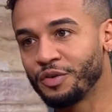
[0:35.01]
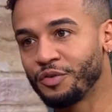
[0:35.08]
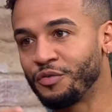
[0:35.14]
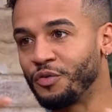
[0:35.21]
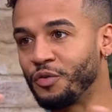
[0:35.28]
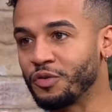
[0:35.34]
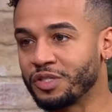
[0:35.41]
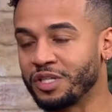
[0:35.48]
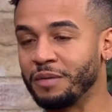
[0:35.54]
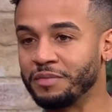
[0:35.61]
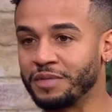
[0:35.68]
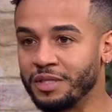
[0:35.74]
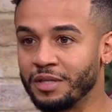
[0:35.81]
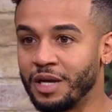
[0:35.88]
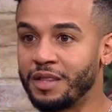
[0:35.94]
for
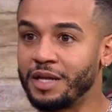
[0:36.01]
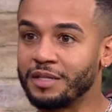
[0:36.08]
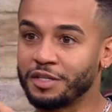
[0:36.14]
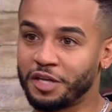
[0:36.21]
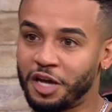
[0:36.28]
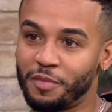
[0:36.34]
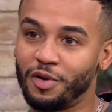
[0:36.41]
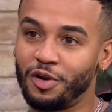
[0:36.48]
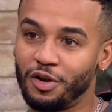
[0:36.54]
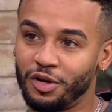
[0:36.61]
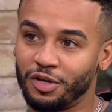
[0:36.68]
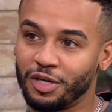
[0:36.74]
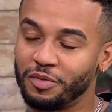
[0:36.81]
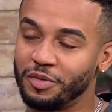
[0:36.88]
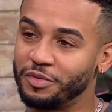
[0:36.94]
something like that to come
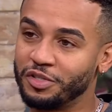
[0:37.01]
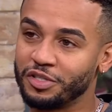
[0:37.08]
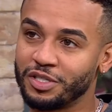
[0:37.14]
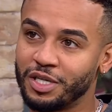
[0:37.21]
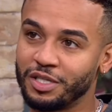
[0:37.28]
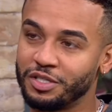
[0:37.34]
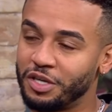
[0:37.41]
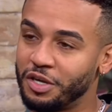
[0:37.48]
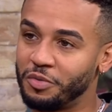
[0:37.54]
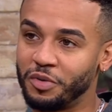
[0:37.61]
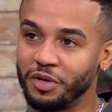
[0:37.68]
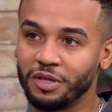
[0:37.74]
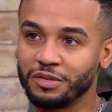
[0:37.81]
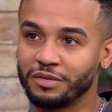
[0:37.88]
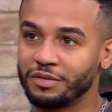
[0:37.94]
along. And we were just like, you know
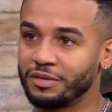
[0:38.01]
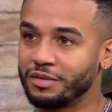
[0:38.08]
what?